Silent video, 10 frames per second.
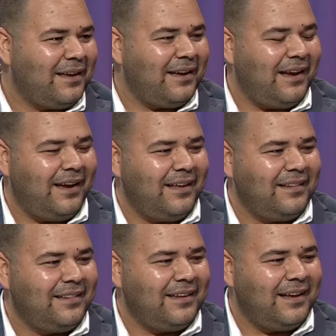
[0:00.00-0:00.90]

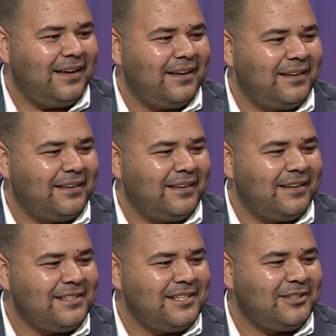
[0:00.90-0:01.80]
And uh,
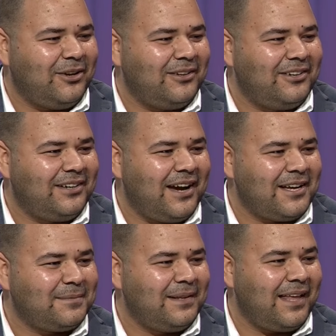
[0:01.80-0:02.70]
she told her
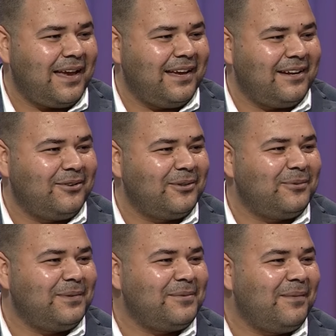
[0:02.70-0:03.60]
husband, "I'm gonna go to
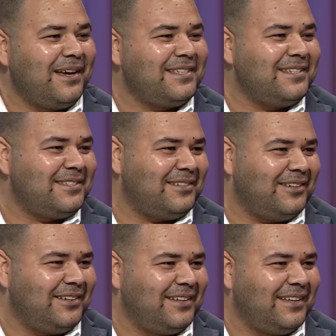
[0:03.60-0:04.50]
meet my
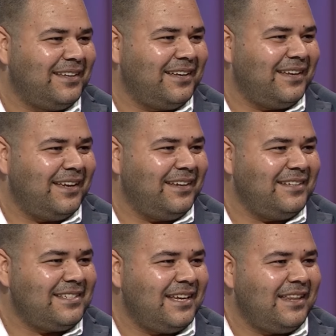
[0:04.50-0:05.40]
sister," and he
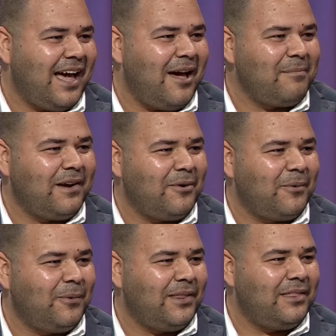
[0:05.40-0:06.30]
said, "I'm
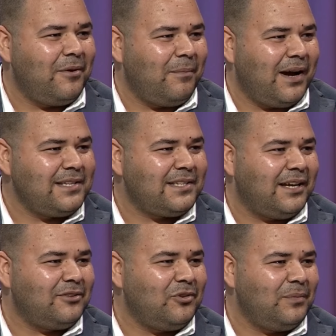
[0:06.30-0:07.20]
going with my
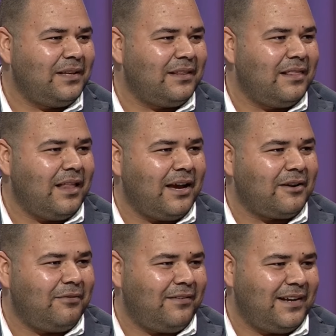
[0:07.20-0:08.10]
son to meet like
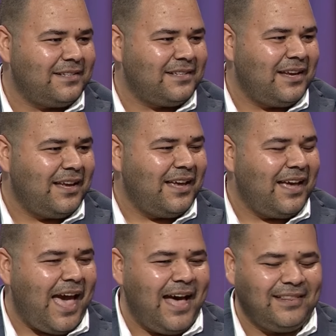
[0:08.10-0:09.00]
a friends."
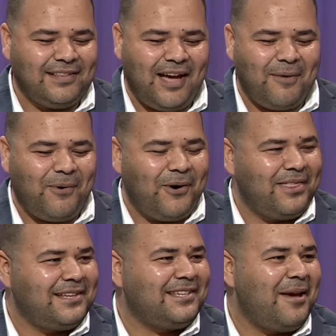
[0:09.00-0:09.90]
Ended up on
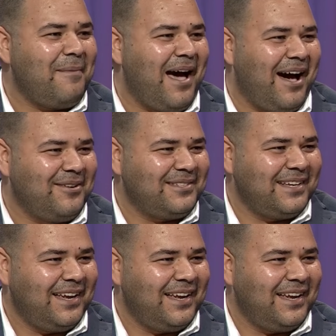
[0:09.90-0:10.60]
the same house.